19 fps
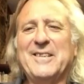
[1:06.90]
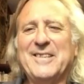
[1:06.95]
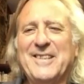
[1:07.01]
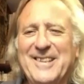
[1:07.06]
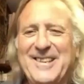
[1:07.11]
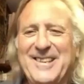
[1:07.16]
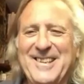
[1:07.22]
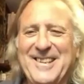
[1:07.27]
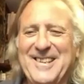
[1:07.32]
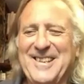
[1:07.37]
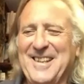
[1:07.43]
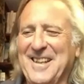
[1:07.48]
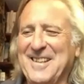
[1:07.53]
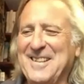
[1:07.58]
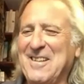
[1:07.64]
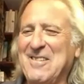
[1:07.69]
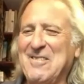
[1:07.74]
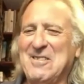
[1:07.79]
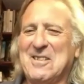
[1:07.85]
And
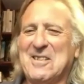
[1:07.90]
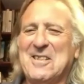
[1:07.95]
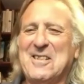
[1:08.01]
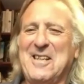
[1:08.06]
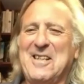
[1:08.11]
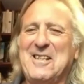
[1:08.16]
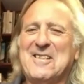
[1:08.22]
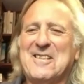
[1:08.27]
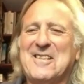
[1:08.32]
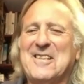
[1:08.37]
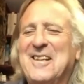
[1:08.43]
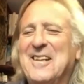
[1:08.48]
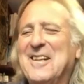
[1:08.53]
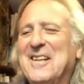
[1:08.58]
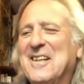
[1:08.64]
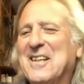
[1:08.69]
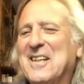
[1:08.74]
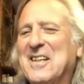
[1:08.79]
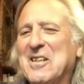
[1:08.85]
that's a nice
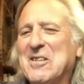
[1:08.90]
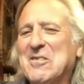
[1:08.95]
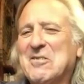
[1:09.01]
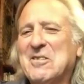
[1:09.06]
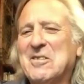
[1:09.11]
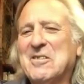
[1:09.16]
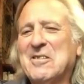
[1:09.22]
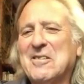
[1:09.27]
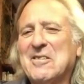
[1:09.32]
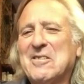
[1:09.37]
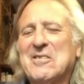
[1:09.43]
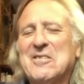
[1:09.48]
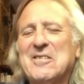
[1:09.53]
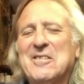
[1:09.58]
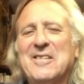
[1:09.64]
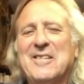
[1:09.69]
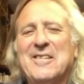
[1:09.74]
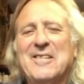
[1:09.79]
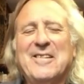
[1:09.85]

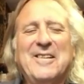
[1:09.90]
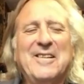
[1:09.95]
introduction.